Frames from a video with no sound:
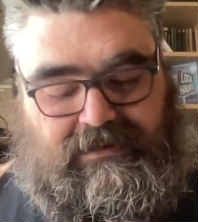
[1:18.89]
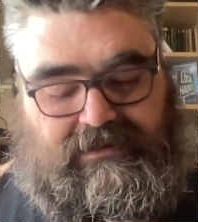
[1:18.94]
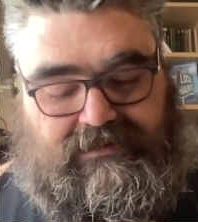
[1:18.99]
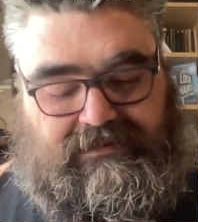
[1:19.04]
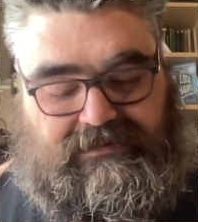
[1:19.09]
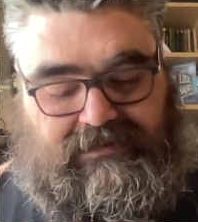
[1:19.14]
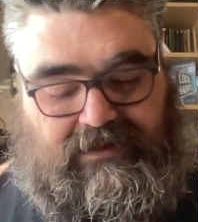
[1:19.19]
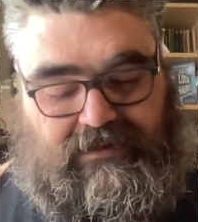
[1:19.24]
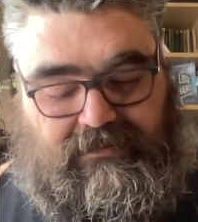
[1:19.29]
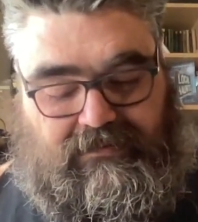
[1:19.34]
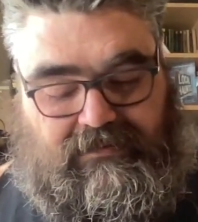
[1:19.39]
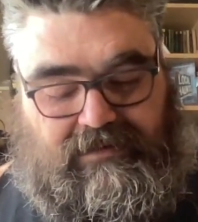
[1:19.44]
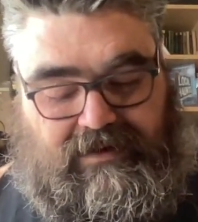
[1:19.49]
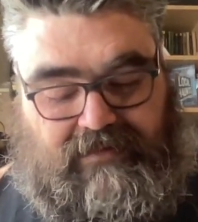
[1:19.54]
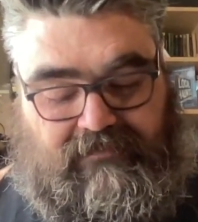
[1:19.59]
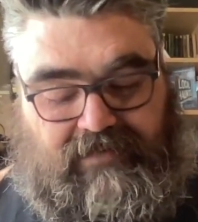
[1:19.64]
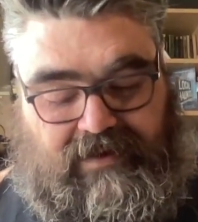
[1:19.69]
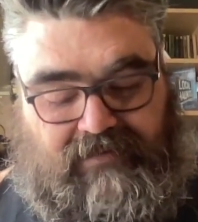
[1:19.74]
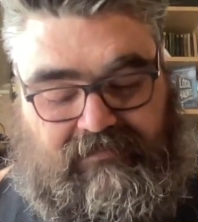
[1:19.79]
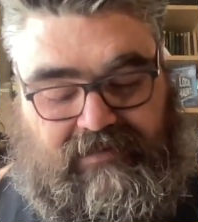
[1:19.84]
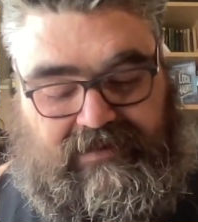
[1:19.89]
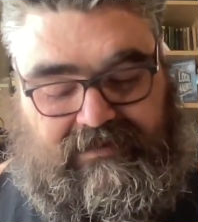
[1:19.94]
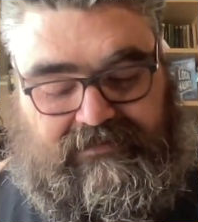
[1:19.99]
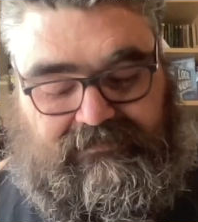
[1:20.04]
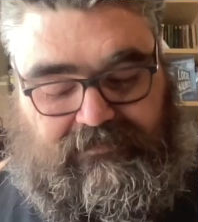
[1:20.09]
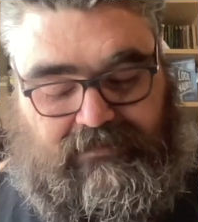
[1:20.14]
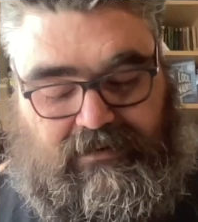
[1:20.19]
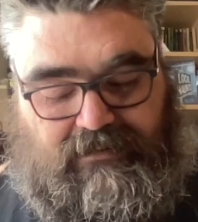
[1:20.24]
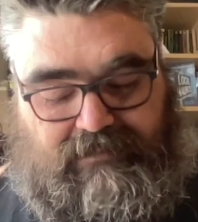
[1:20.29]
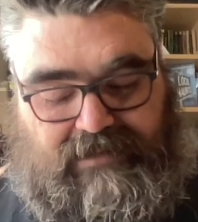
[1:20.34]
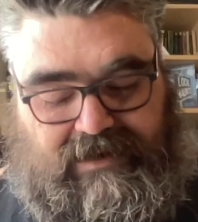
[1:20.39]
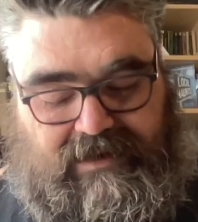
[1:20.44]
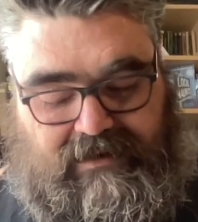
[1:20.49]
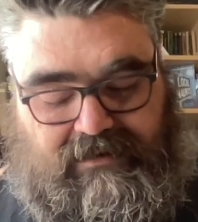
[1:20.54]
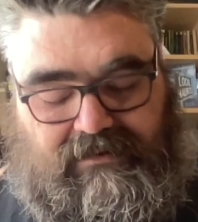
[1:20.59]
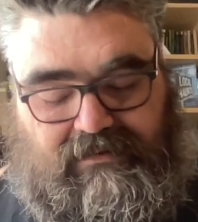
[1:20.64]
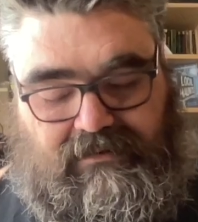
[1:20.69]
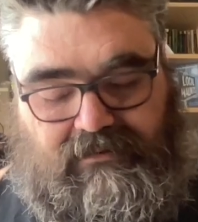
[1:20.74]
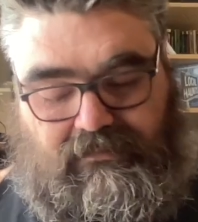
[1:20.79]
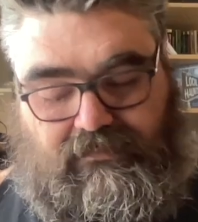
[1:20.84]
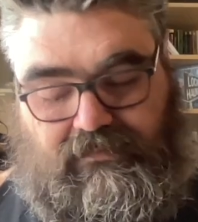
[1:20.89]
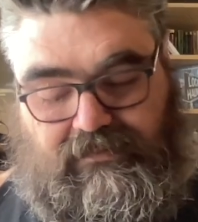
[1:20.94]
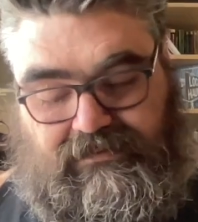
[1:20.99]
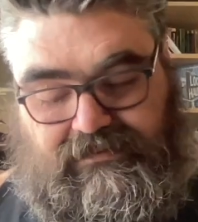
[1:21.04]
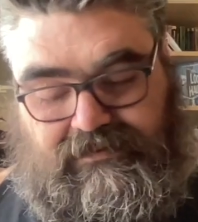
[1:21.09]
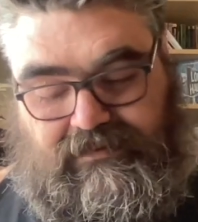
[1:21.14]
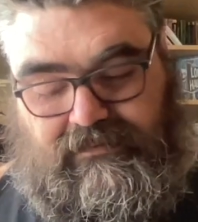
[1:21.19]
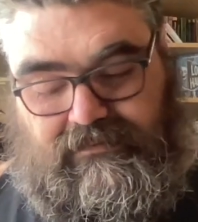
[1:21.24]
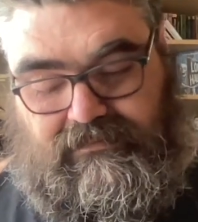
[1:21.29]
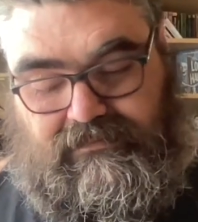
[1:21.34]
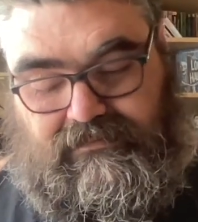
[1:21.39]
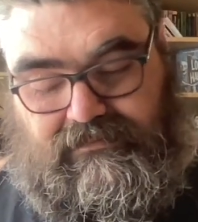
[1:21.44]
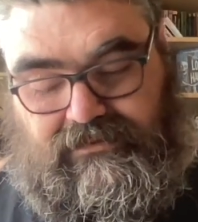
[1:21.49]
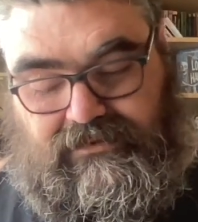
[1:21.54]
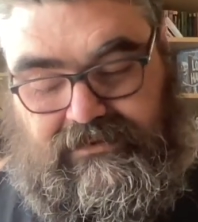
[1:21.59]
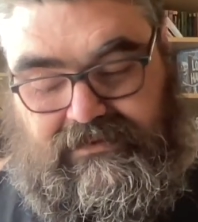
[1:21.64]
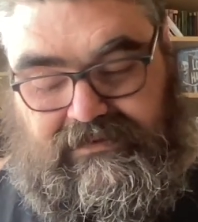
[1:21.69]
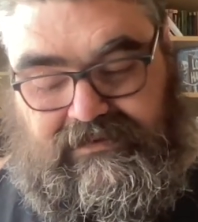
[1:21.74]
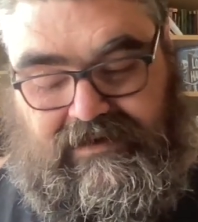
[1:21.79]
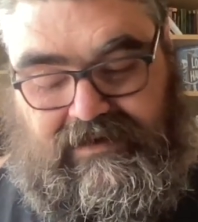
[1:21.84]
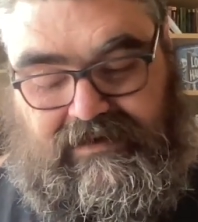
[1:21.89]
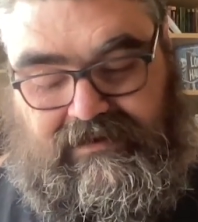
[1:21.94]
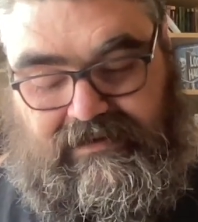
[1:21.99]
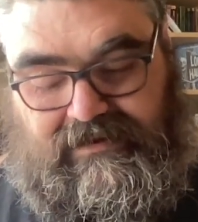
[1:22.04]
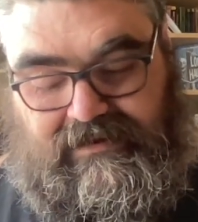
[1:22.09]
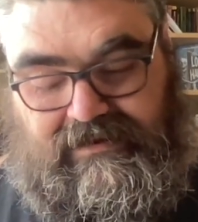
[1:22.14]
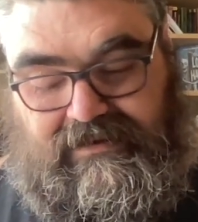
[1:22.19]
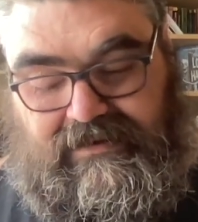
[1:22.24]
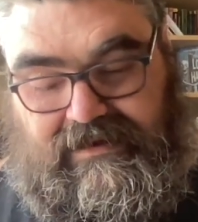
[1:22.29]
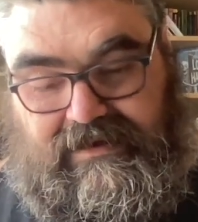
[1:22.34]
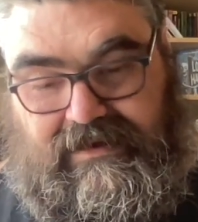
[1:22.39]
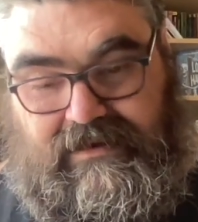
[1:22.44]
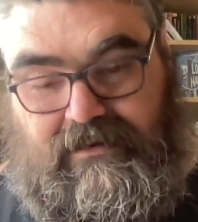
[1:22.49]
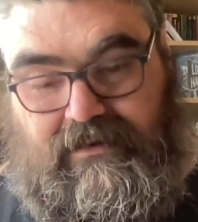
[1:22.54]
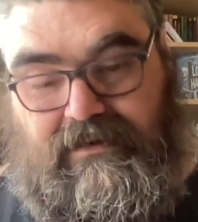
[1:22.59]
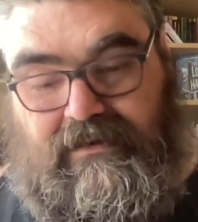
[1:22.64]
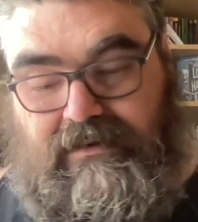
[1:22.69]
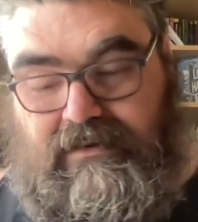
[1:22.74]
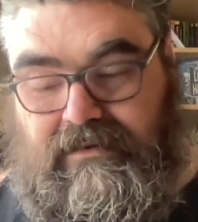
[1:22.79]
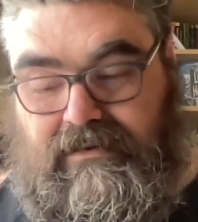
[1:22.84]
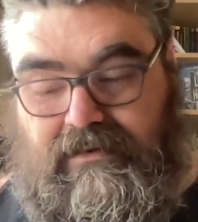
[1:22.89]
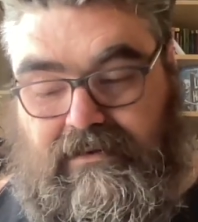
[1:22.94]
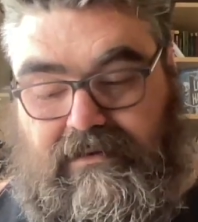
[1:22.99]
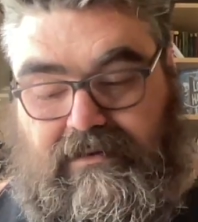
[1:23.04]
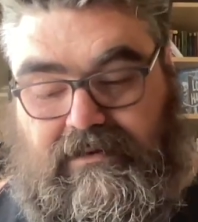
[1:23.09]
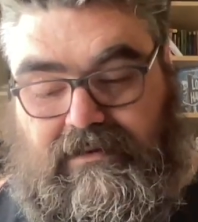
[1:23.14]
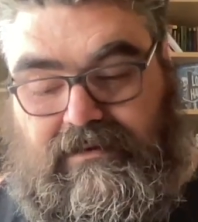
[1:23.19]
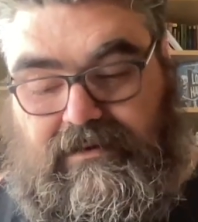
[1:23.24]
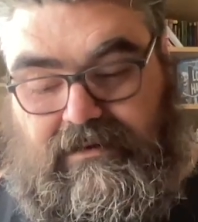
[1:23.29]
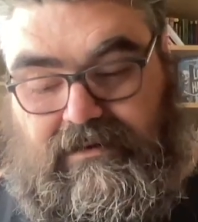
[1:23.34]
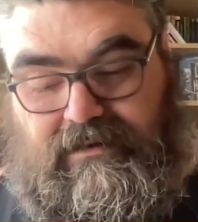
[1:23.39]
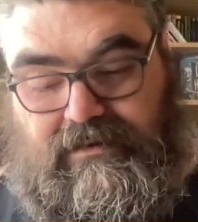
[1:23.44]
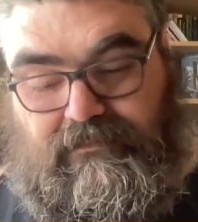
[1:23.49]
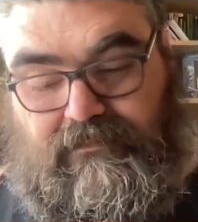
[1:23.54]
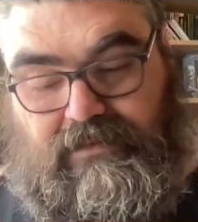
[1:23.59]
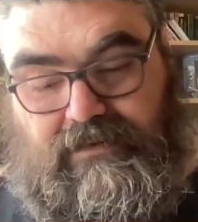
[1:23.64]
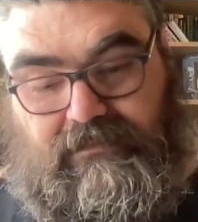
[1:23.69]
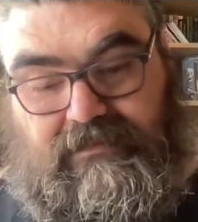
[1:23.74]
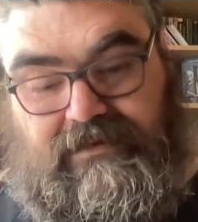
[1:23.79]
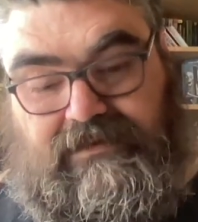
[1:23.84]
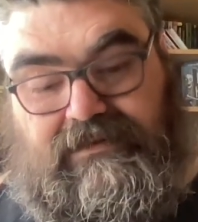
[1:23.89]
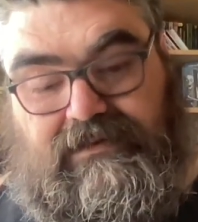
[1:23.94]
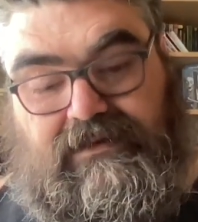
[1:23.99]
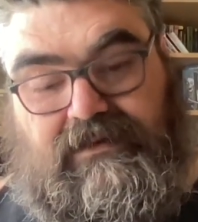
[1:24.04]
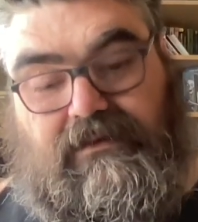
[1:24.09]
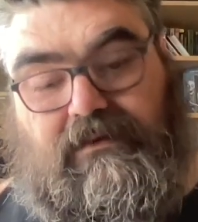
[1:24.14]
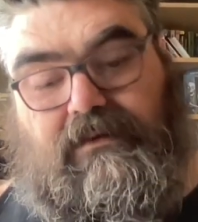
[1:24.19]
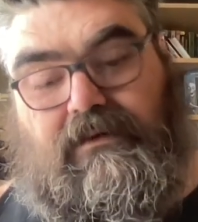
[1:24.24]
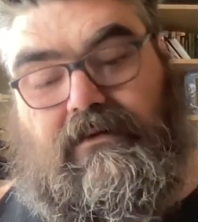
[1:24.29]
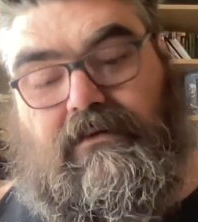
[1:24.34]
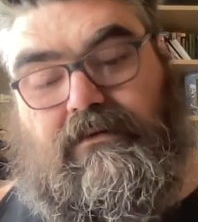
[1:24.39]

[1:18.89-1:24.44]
So I've had this for a bit. We'll just say it like that. Let me see.